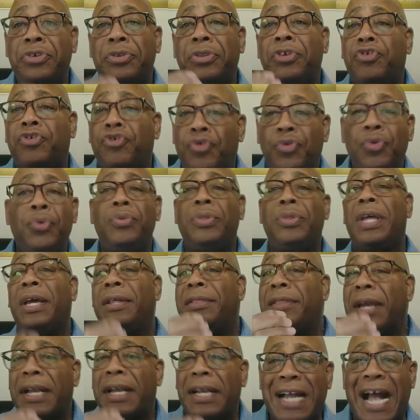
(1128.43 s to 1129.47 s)
to the truth
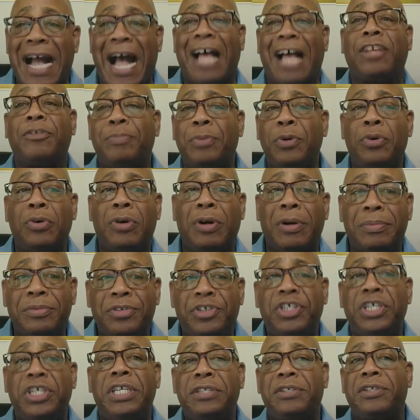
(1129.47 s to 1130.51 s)
of the gospel
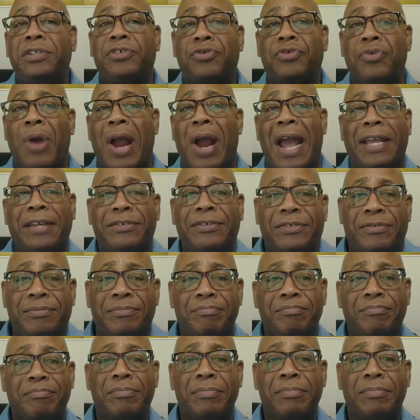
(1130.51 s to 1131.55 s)
of Jesus Christ.